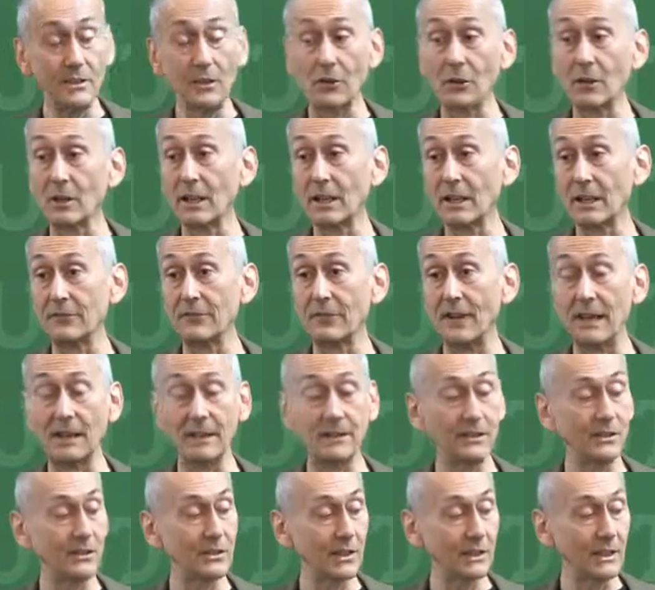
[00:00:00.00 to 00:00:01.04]
an early
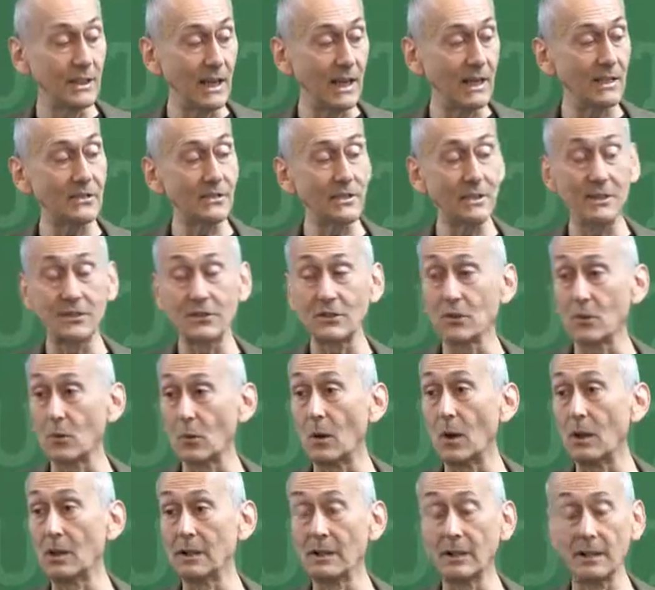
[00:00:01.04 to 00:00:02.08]
advantage, and yes, there's a
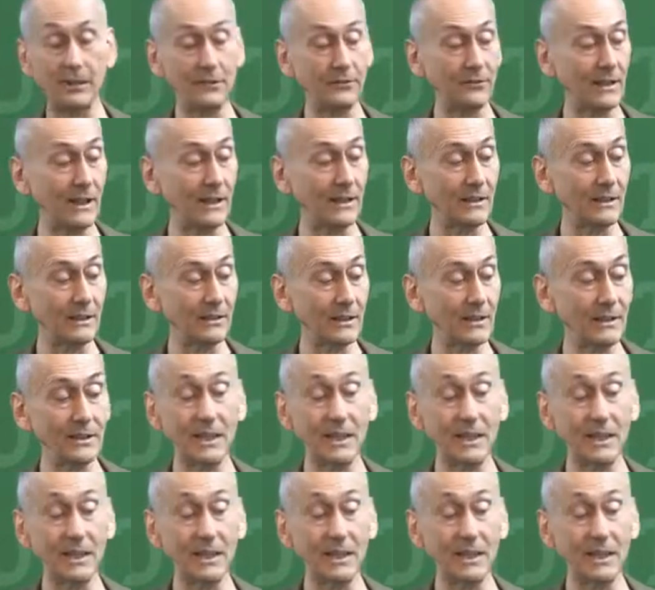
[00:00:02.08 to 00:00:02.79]
quality advantage,